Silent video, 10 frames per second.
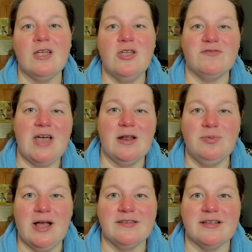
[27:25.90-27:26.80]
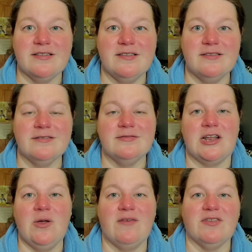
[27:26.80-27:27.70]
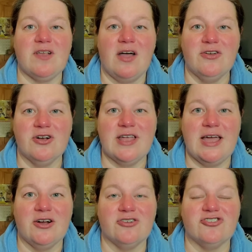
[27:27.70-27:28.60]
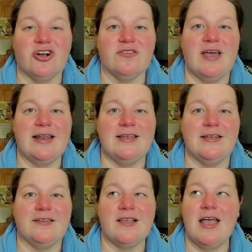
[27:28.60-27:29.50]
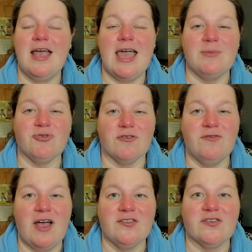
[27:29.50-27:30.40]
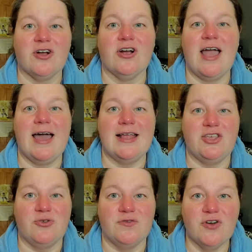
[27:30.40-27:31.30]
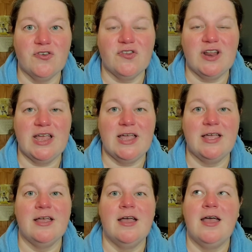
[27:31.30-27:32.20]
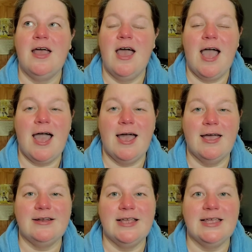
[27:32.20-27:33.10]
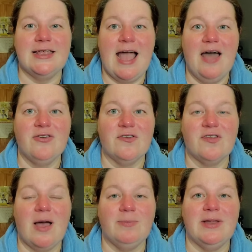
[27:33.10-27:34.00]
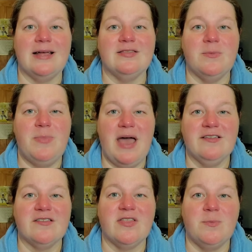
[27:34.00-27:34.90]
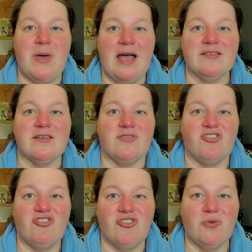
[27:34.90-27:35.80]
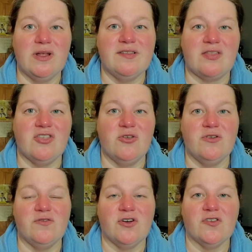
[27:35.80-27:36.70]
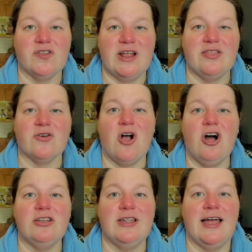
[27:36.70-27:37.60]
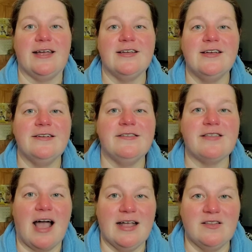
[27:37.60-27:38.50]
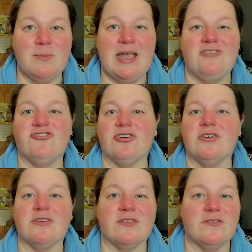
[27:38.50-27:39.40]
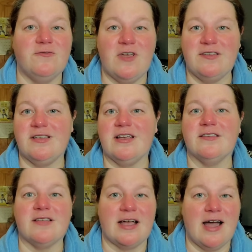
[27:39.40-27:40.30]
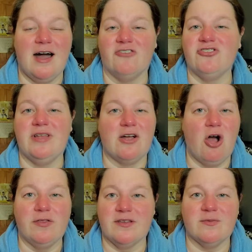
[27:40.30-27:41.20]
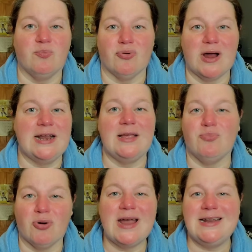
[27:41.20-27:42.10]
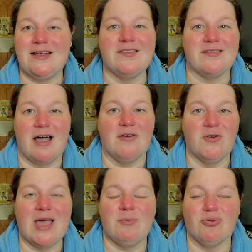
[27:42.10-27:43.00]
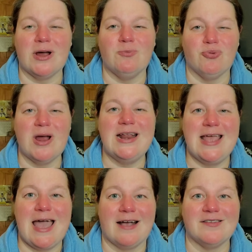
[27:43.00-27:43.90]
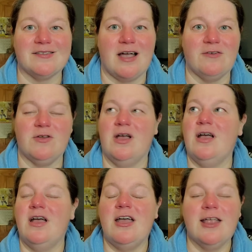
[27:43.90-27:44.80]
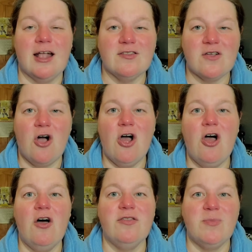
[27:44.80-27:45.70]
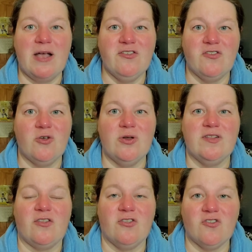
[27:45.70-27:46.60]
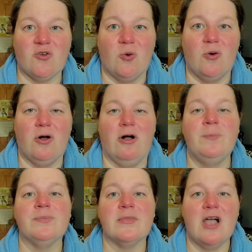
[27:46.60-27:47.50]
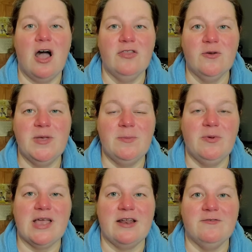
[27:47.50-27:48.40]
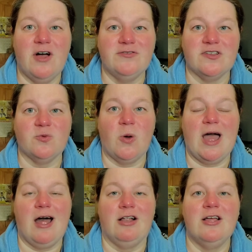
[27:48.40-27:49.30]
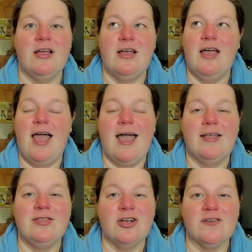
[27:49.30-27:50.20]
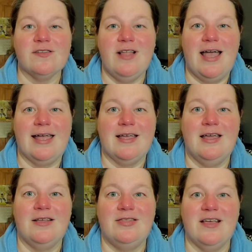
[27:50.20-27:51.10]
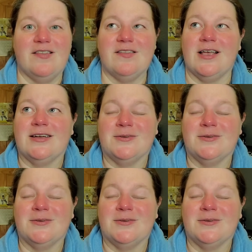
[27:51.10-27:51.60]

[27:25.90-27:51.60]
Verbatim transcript: you have Donald Pleasence, then you have this other character that is a professor at a university, and he gathers up like the best of the best of the students at the university they're all like science majors physics psychology like all this brainy brainy stuff okay Bra brainiac stuff gets all the best students at the school other people get involved as well and there's like this